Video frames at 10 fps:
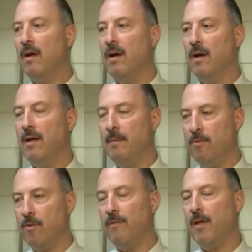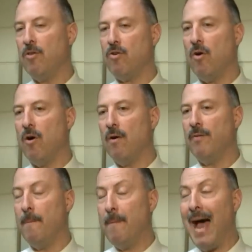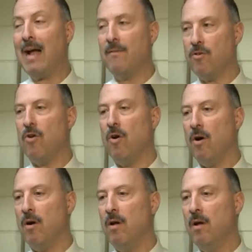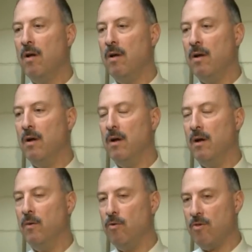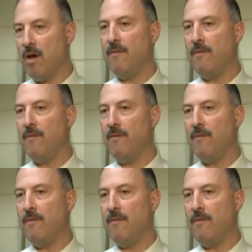uh, he observed that his car, the back of his car, uh, was